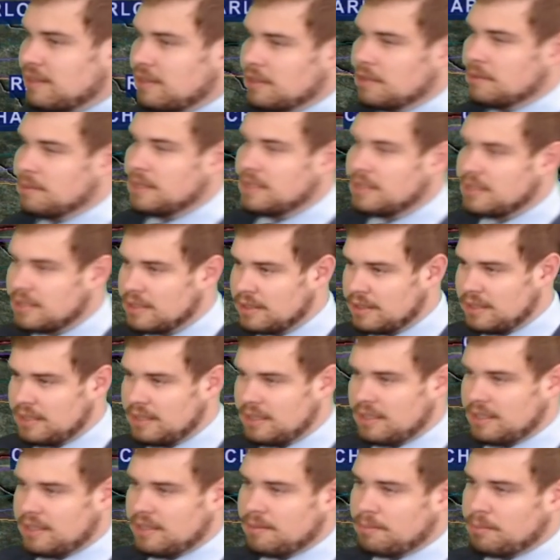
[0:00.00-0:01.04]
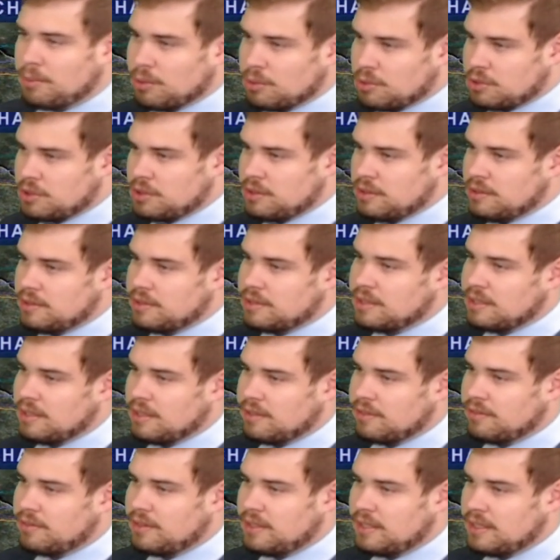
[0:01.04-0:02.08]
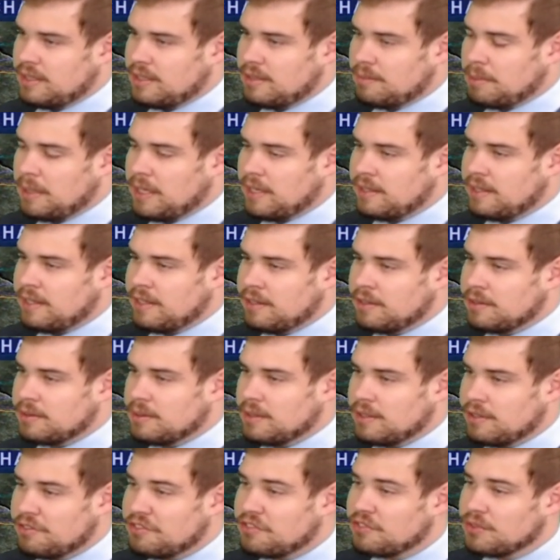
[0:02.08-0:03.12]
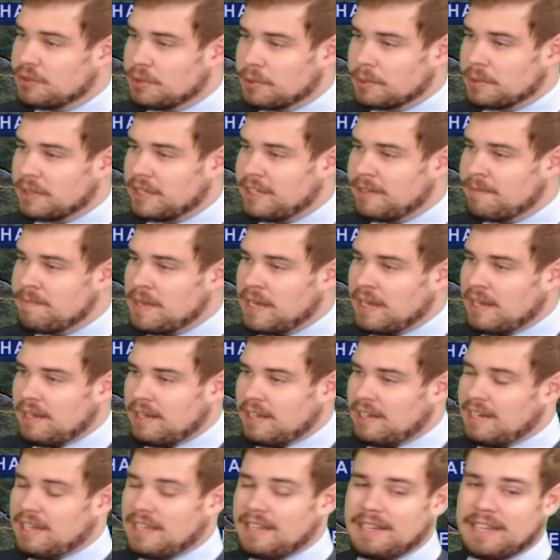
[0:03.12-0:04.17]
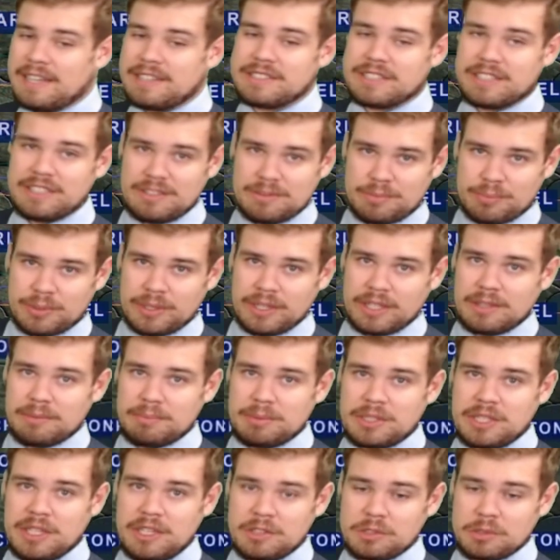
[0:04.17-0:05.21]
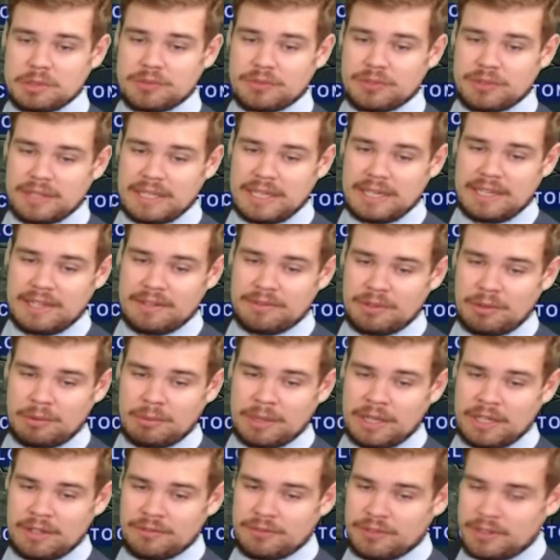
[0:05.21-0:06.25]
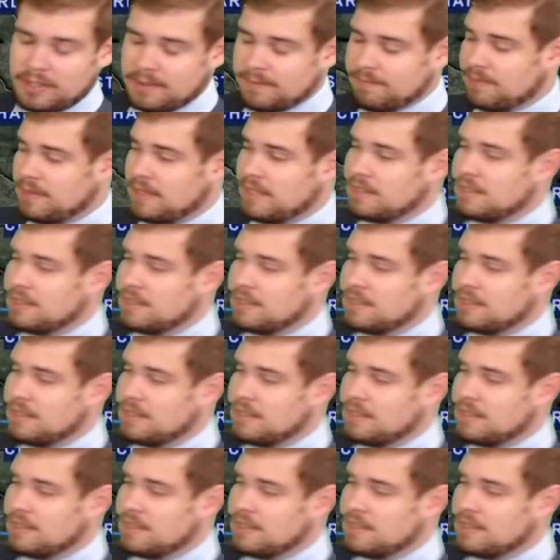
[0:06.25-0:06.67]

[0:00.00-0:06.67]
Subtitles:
all the way to the portions of the panhandle of Florida. And that's going to bring the potential for that heavy rainfall. Now,